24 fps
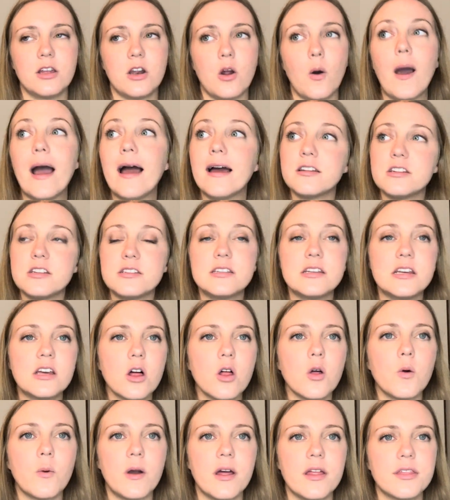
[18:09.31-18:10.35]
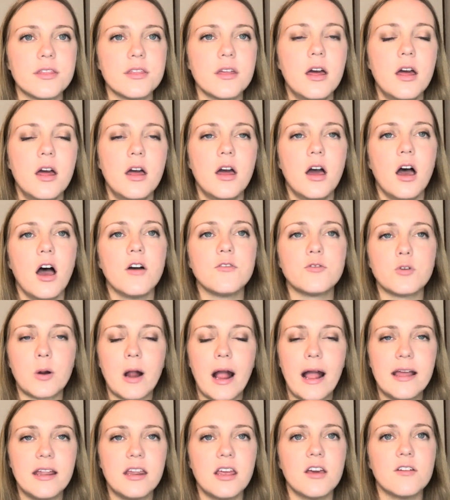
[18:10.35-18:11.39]
had to deal with a
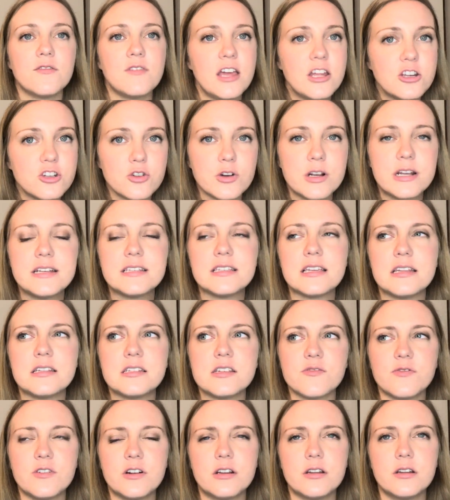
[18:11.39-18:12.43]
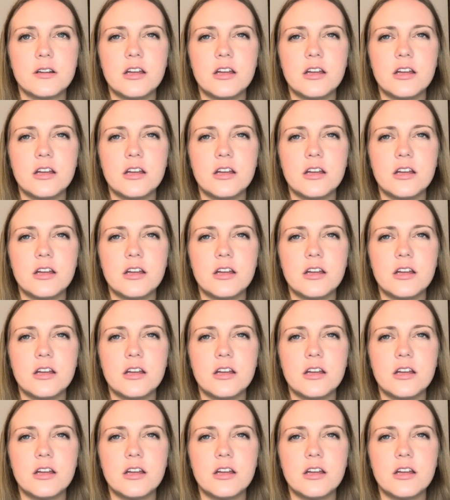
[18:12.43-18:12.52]
variety of injuries and different